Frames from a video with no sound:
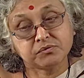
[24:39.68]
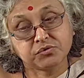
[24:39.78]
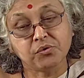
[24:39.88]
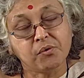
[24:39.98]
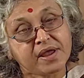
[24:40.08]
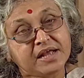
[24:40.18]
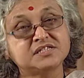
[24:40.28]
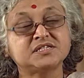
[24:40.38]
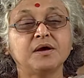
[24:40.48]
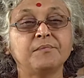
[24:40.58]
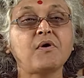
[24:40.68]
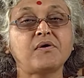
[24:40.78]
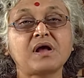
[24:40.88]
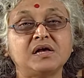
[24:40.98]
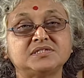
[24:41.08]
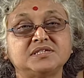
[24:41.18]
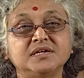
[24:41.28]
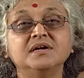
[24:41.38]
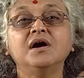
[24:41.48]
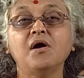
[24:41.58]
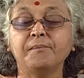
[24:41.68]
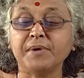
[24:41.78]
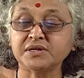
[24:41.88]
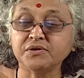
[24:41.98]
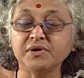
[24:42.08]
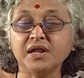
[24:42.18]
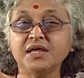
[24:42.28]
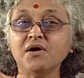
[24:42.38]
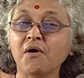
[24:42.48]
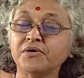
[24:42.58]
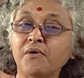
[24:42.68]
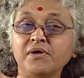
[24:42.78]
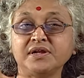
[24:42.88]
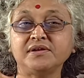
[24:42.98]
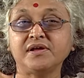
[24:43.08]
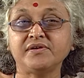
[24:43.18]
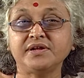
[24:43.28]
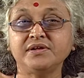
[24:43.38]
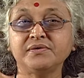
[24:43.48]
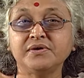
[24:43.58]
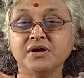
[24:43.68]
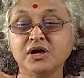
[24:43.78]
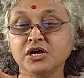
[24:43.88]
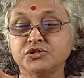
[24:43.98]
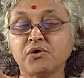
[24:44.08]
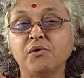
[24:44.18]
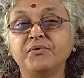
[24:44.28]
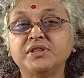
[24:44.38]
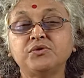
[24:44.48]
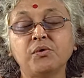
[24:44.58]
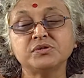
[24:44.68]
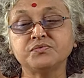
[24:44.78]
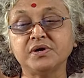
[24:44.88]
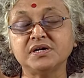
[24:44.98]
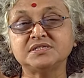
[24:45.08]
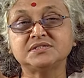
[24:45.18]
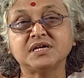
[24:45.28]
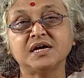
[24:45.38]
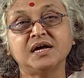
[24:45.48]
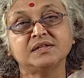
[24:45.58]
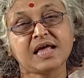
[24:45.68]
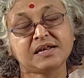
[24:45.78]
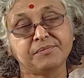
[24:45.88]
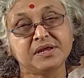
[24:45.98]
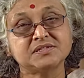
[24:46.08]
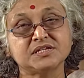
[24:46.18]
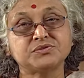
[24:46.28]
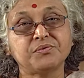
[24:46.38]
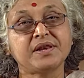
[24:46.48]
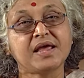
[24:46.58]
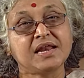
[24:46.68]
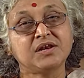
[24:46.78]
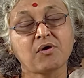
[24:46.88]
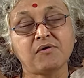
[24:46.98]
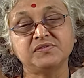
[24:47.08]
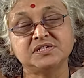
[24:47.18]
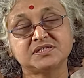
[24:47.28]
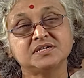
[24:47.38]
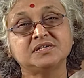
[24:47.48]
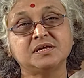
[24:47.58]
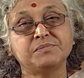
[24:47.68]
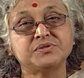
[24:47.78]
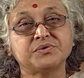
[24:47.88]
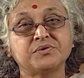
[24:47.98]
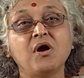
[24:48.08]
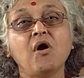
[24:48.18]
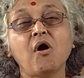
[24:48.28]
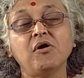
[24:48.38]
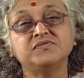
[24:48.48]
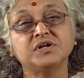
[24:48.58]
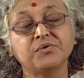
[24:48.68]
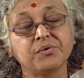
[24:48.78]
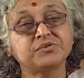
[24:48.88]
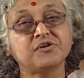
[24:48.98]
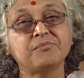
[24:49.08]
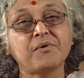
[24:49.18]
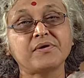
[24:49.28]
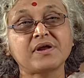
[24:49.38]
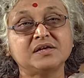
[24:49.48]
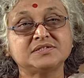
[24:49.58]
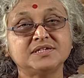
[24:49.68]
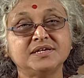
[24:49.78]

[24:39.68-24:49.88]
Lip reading: through its broadcasting, particularly on All India Radio. So, with those words, that brings us to an end of this third episode of the growth of broadcasting